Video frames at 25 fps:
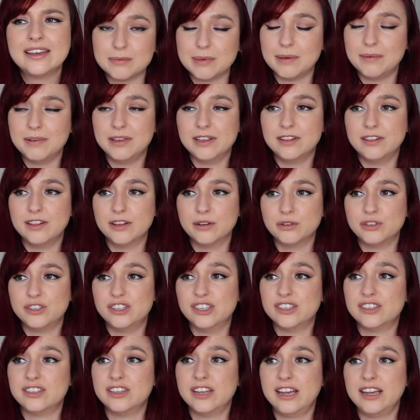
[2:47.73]
Maybe there was
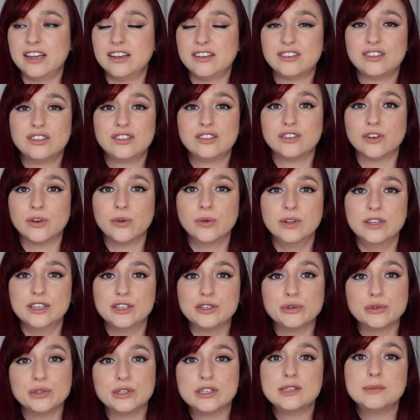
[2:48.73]
just so
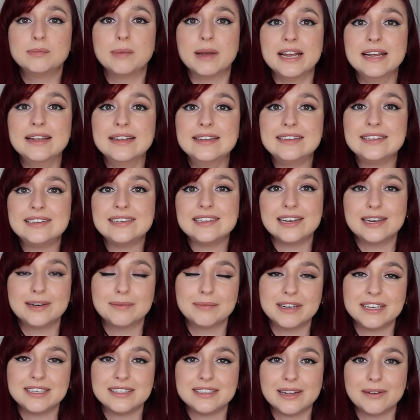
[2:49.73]
little space in
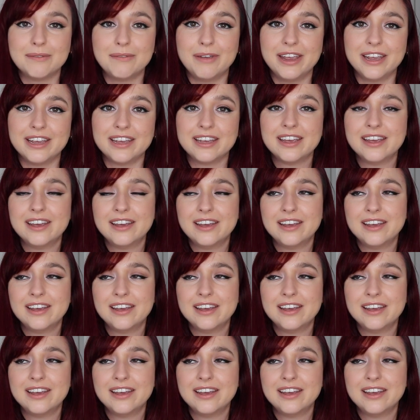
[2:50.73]
my stomach,